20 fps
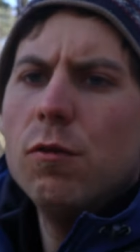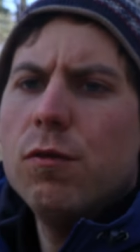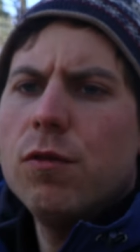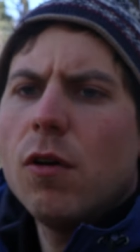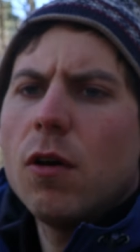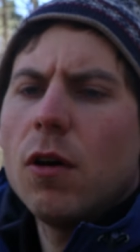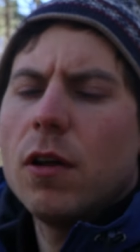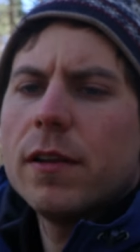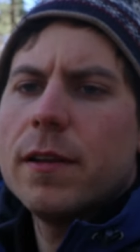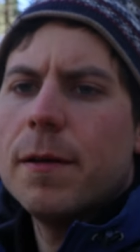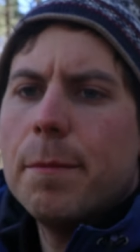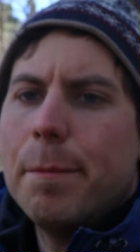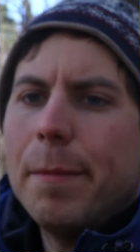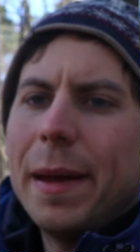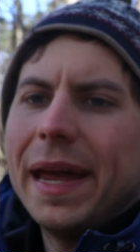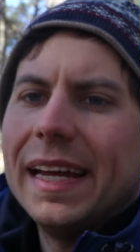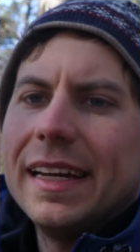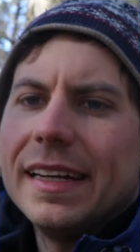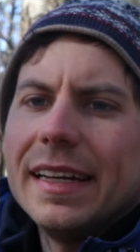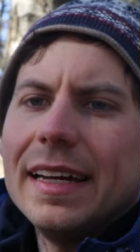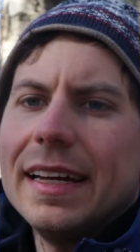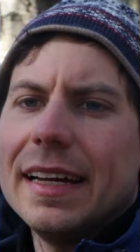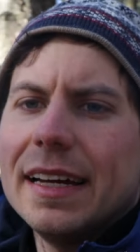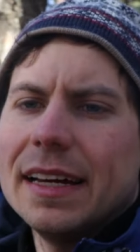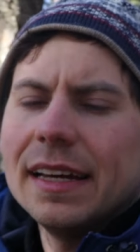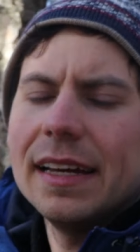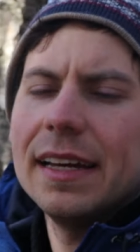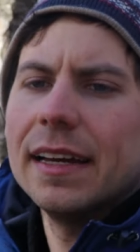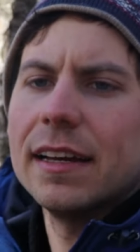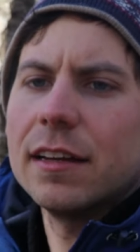Overall, the
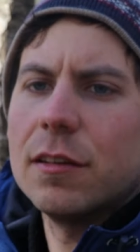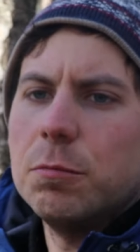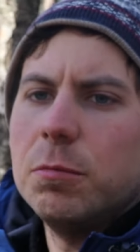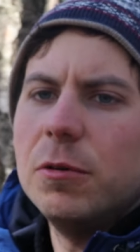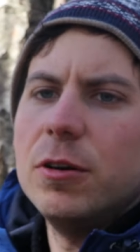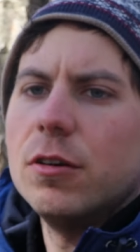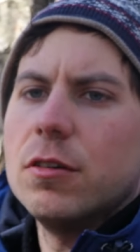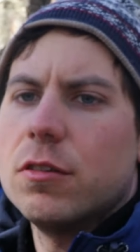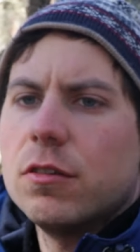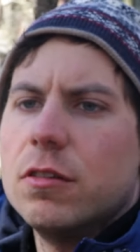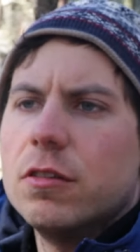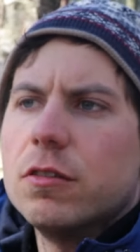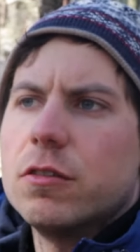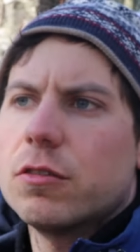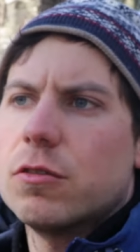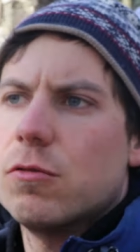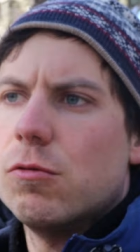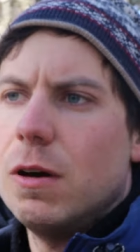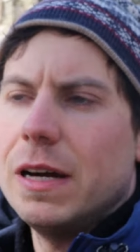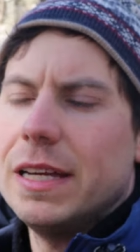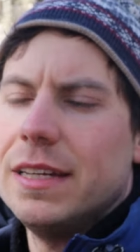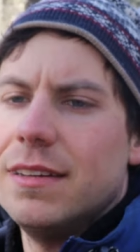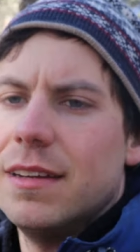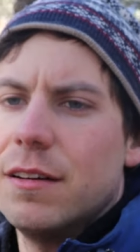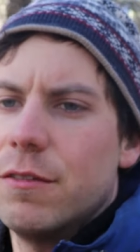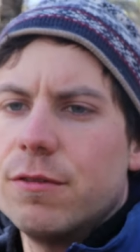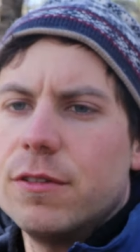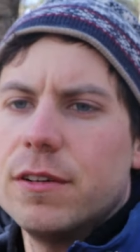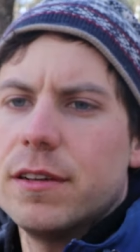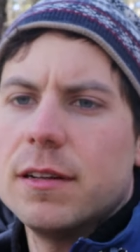banking experience is quite
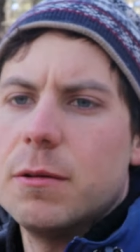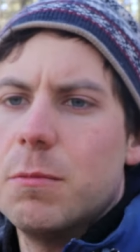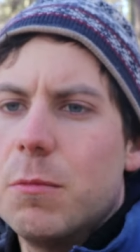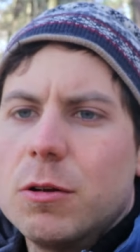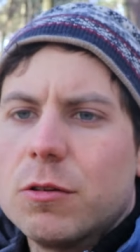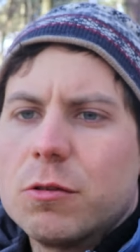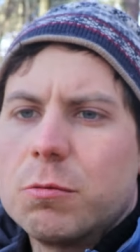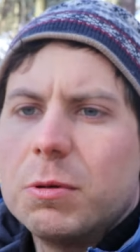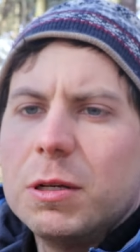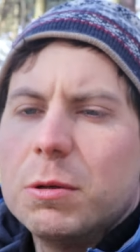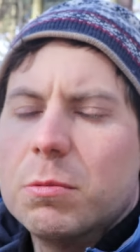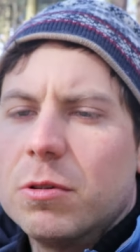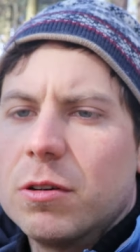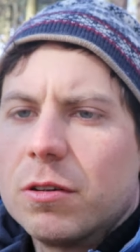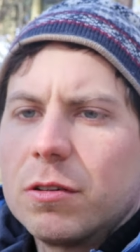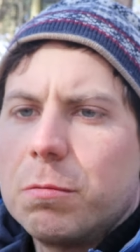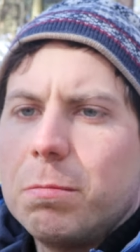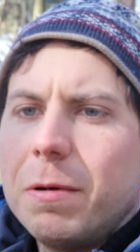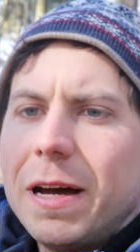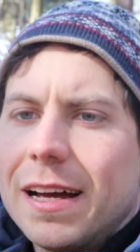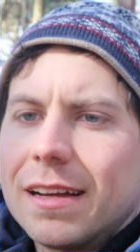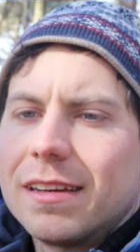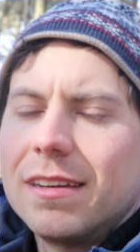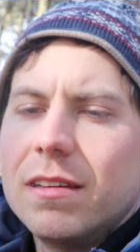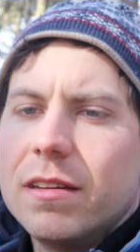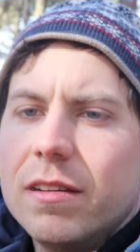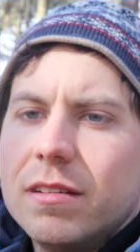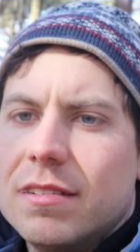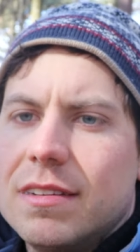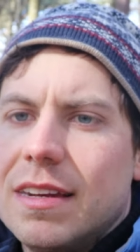different than most people expect
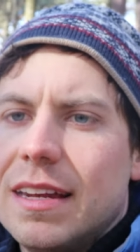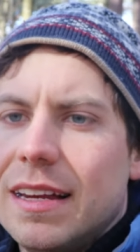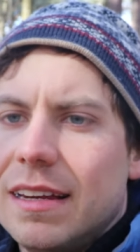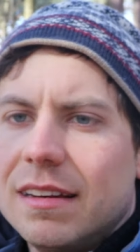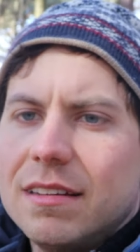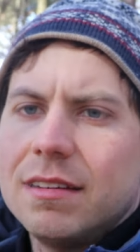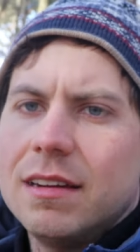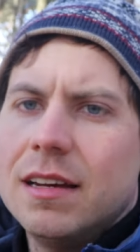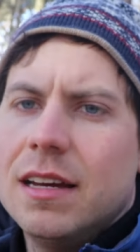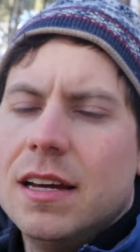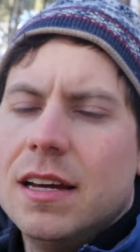in the States.